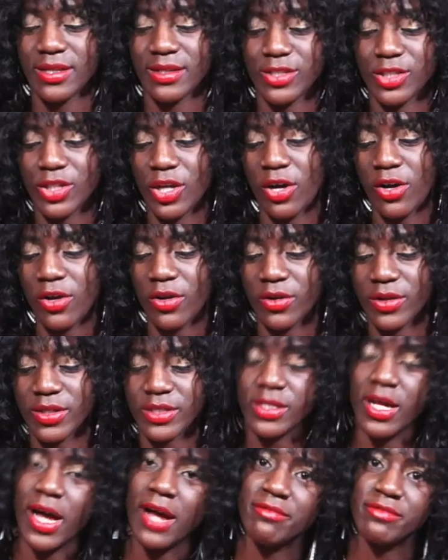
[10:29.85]
song
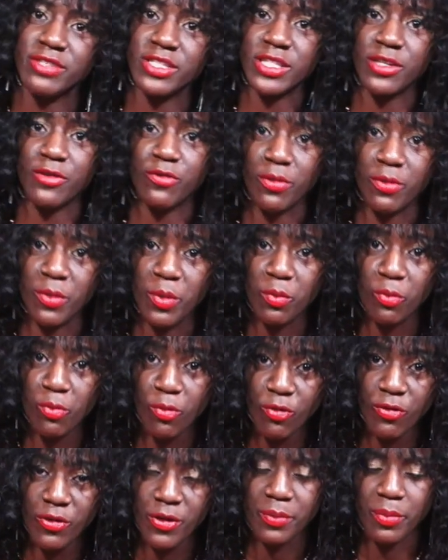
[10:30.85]
was obviously from the
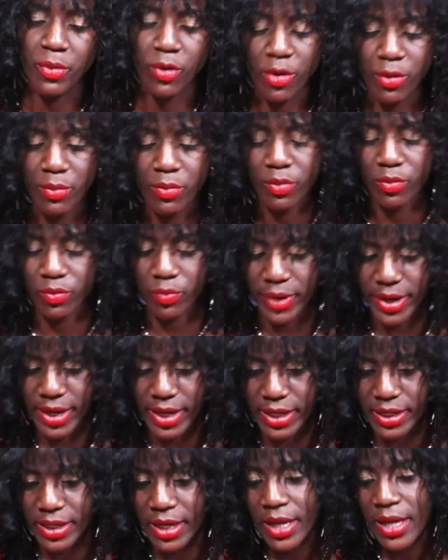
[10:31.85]
movie Purple
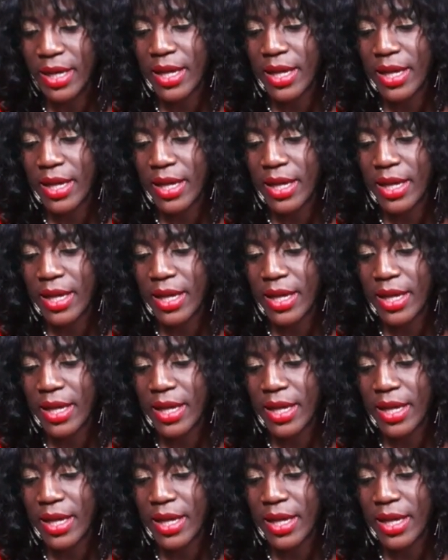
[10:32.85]
Rain,